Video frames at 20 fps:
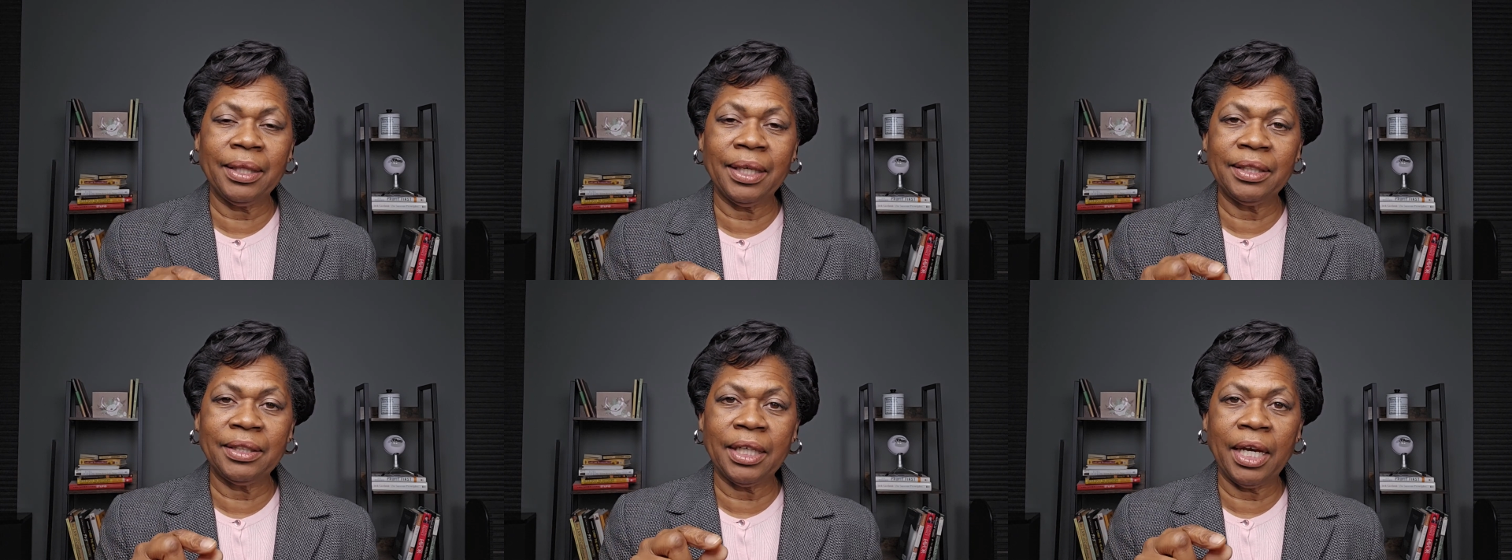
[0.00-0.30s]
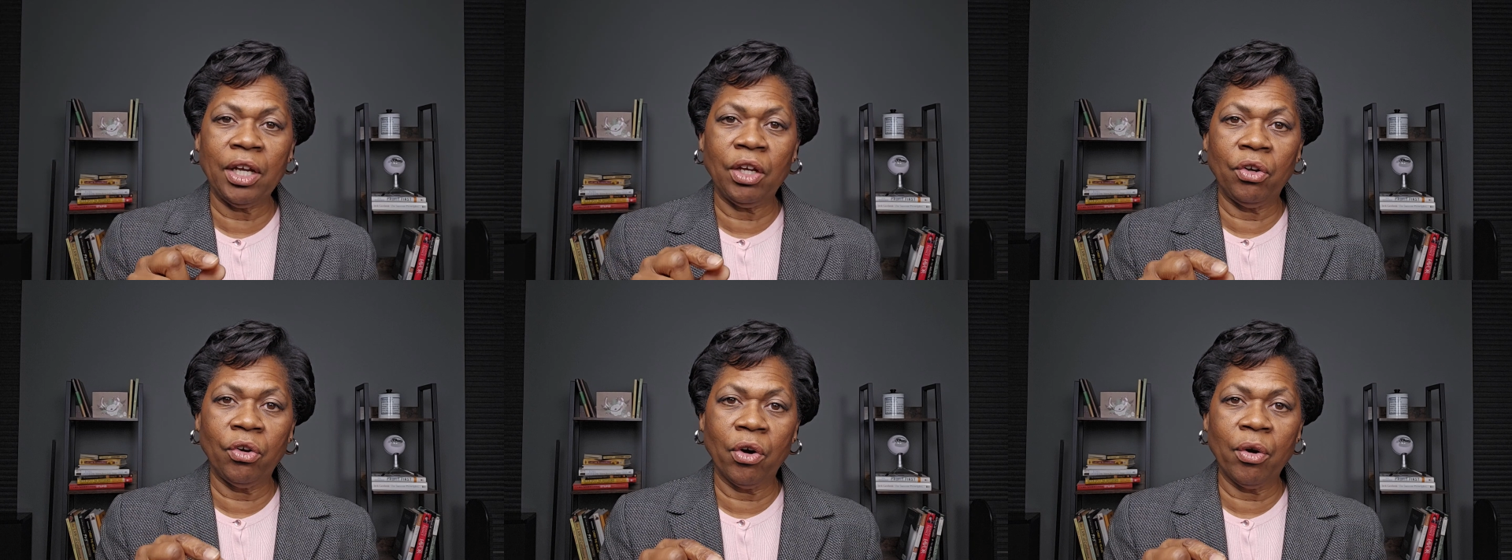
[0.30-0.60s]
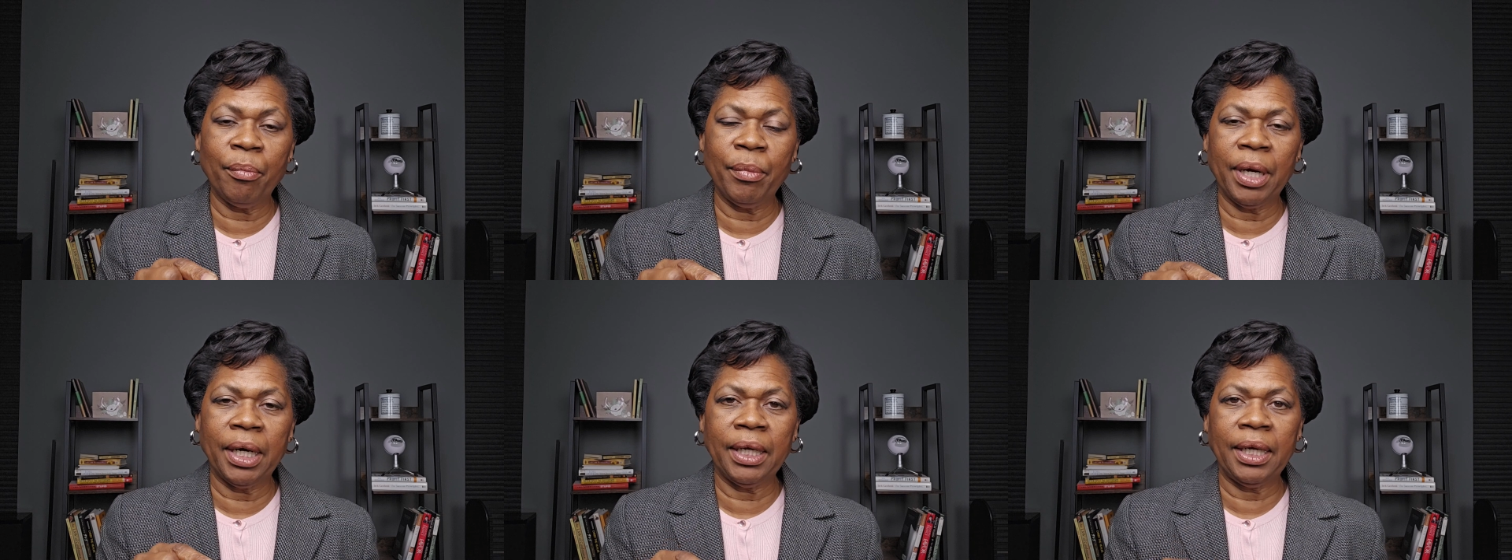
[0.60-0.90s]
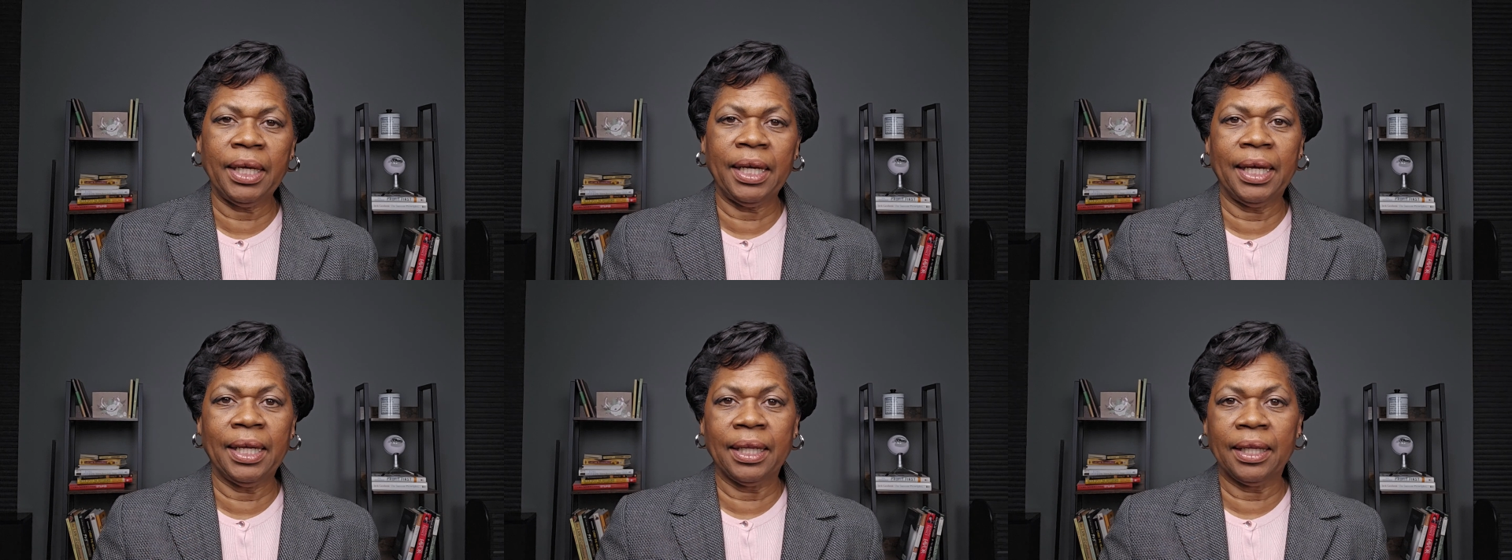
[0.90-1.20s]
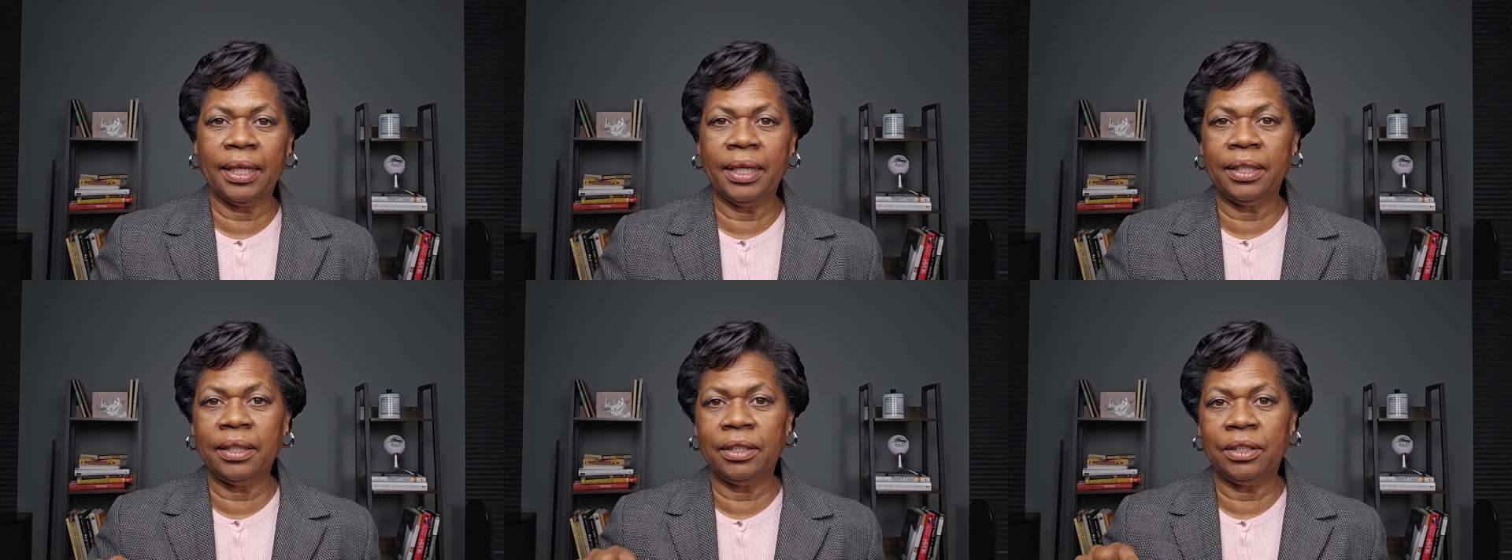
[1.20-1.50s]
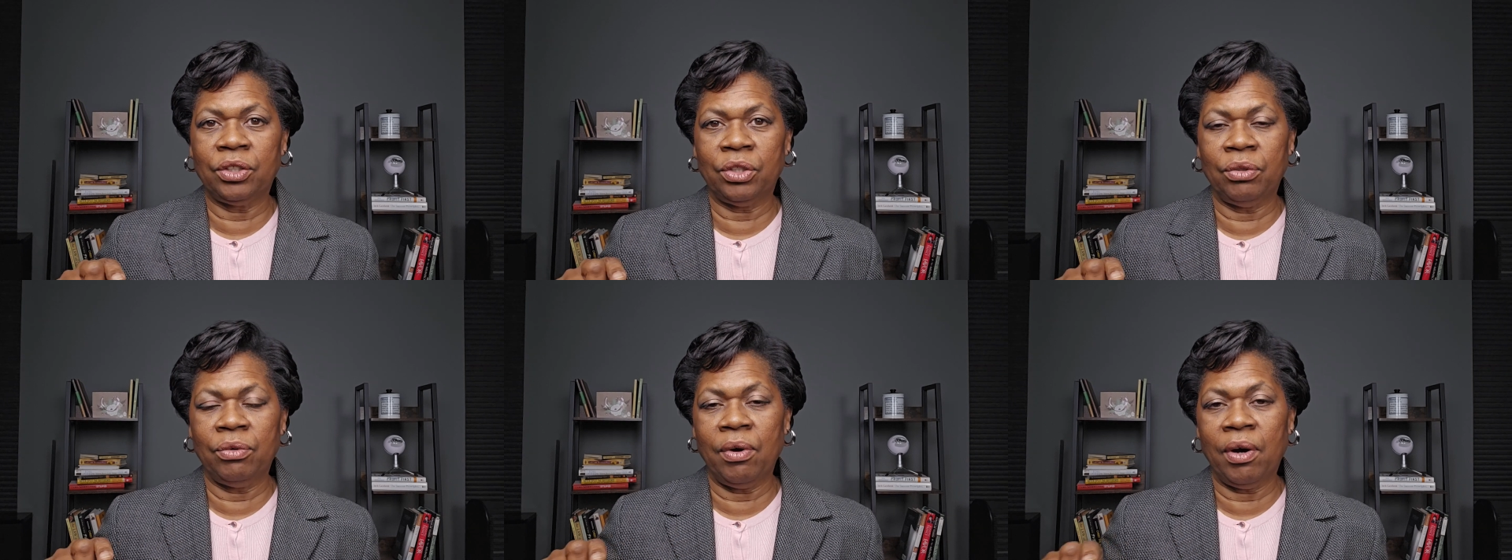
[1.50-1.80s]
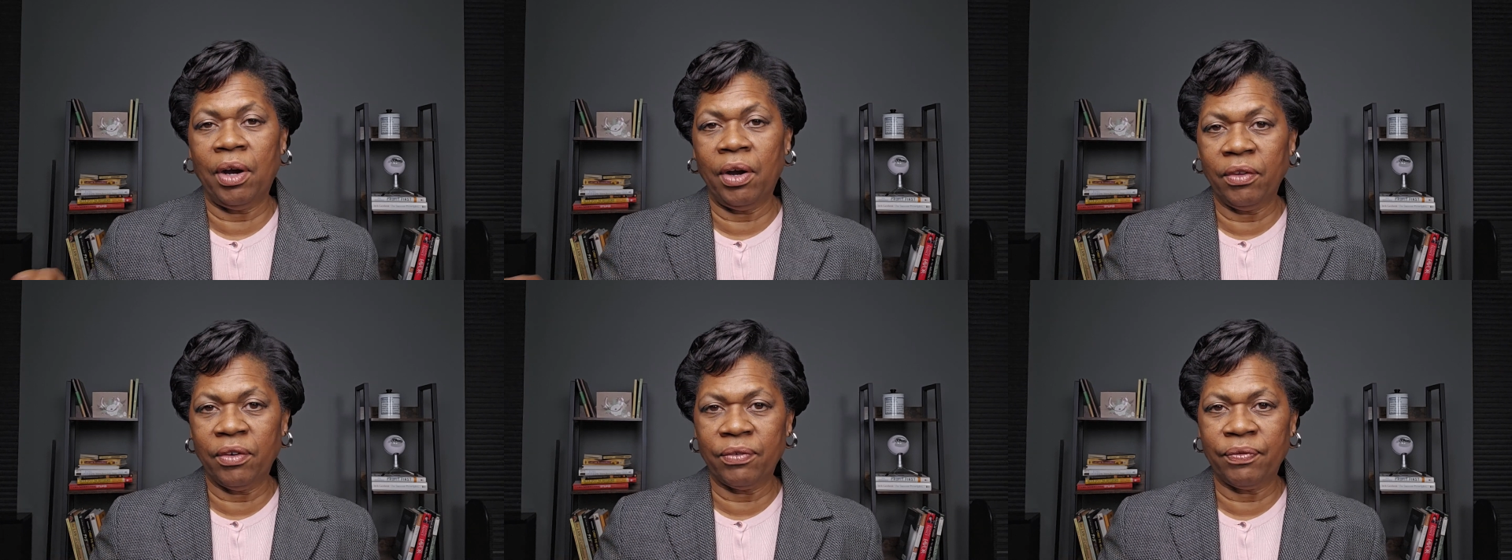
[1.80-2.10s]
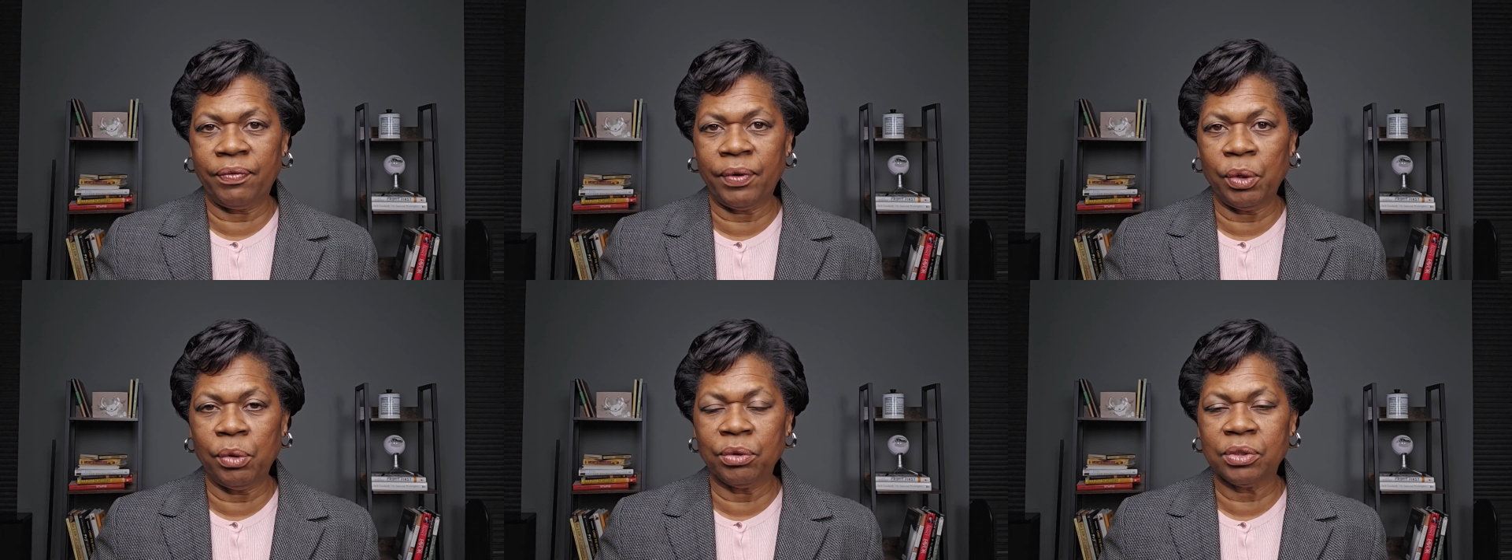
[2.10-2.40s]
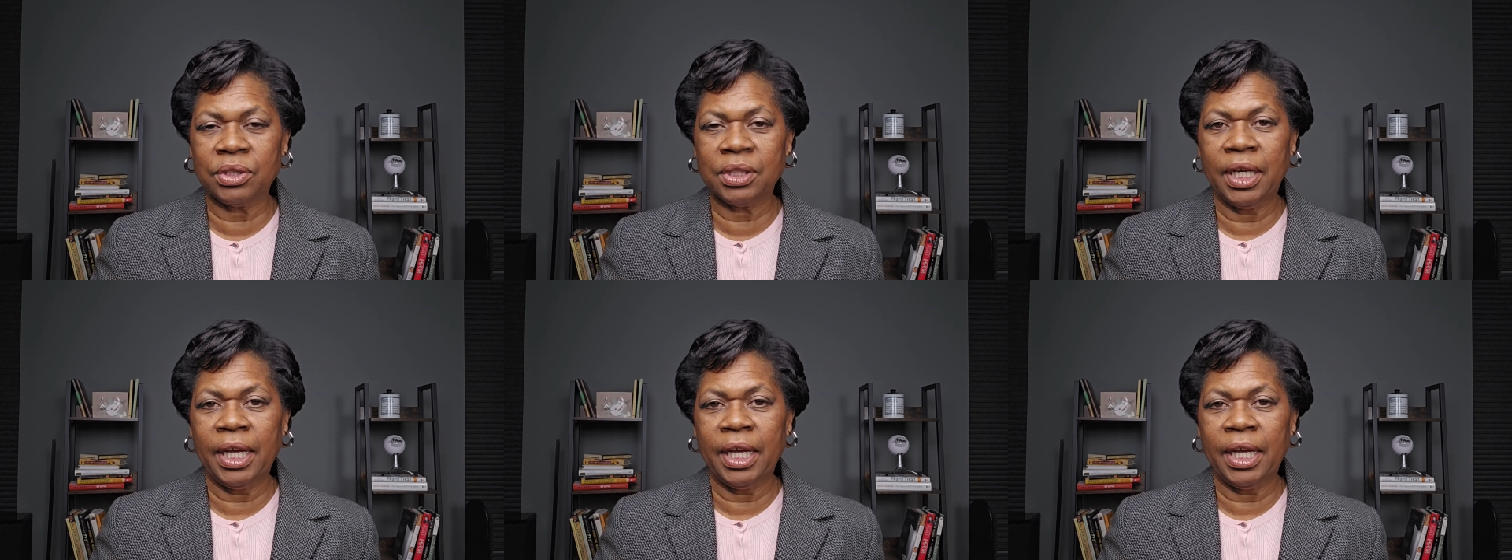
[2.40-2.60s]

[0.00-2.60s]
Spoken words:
they take your money and lend it to other folks